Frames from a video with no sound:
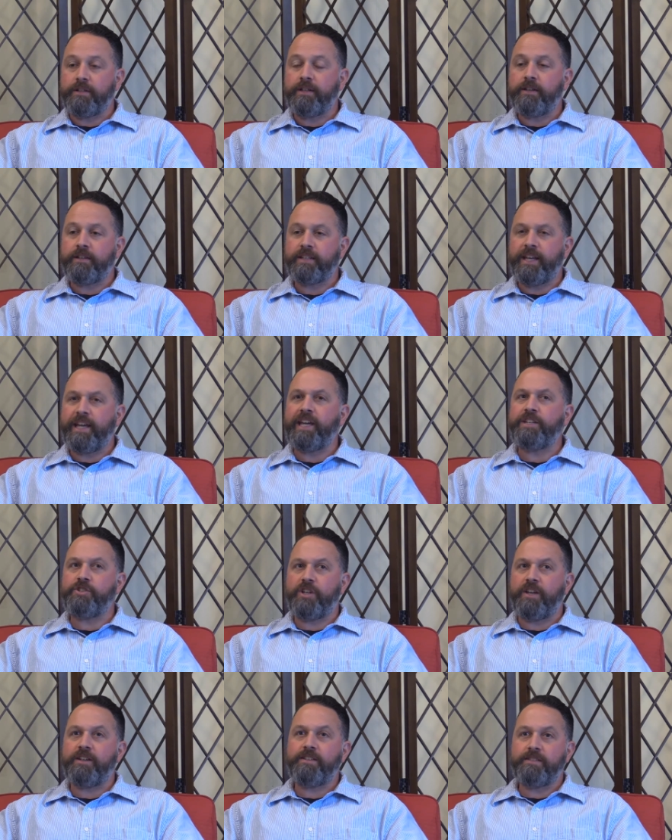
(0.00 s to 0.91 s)
Yeah,
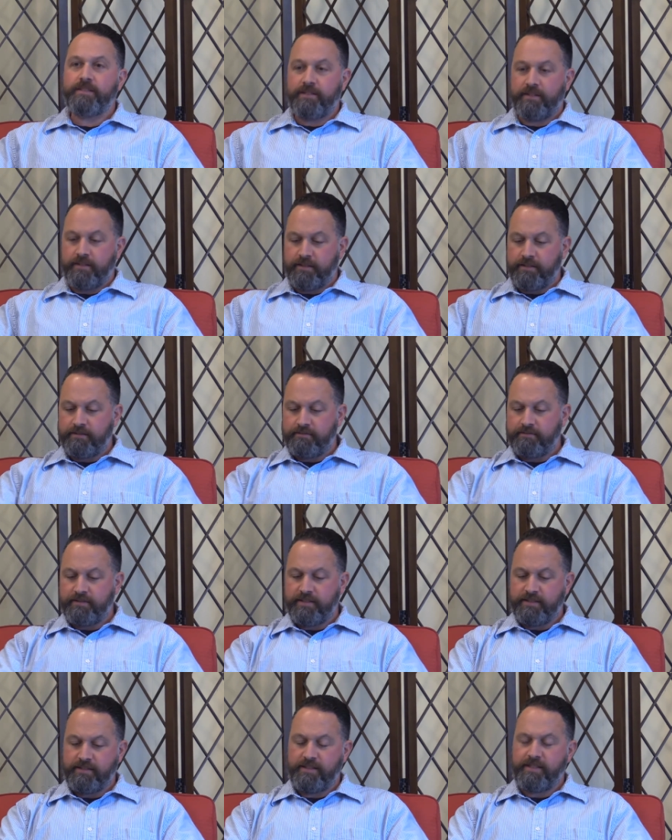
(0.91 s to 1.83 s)
KJ is the
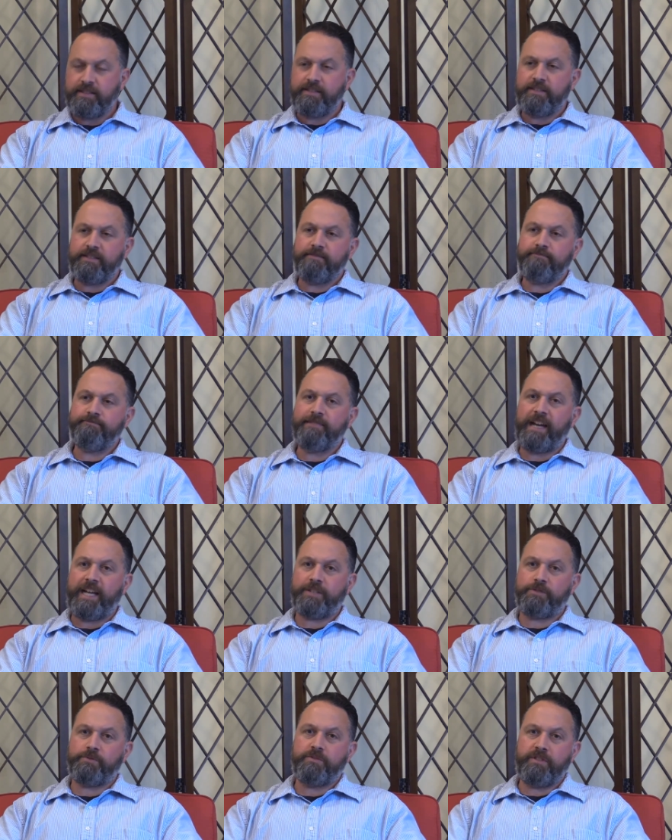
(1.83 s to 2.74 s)

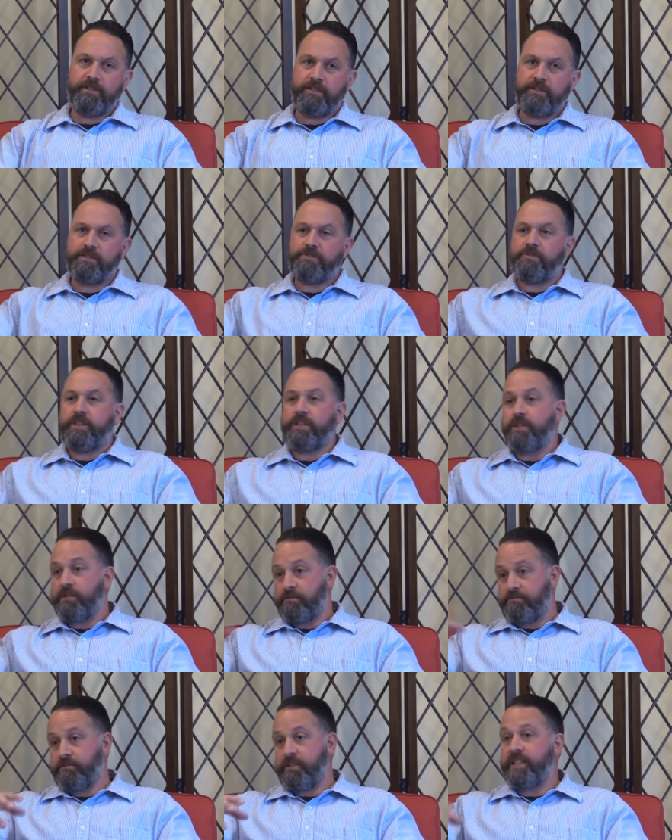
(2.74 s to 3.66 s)
actual
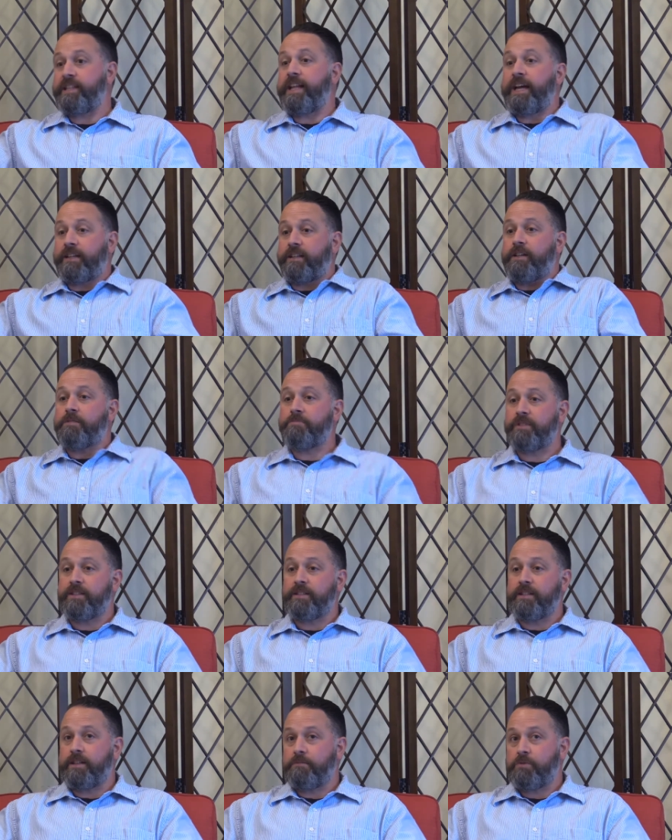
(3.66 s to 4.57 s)
illustrator in that company
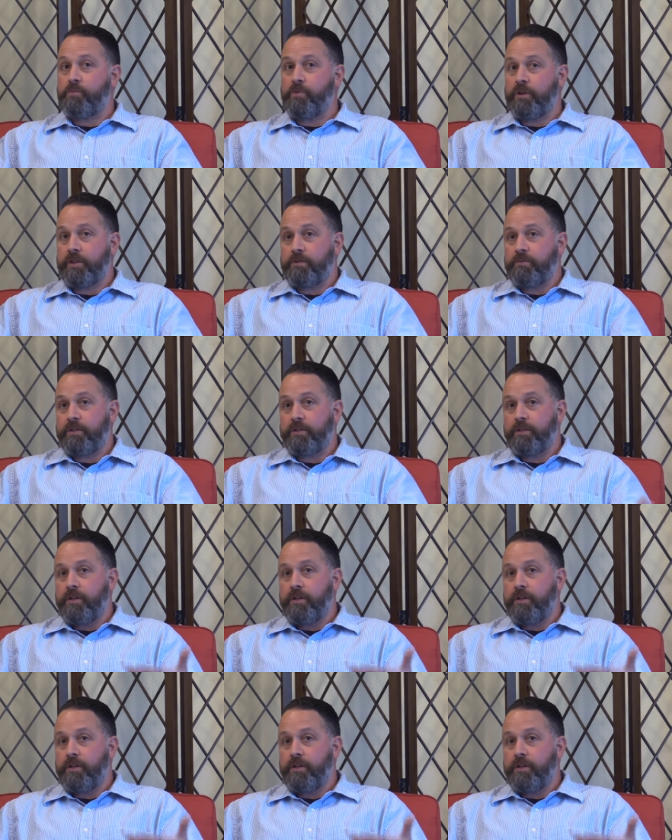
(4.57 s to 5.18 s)
that I've been working with.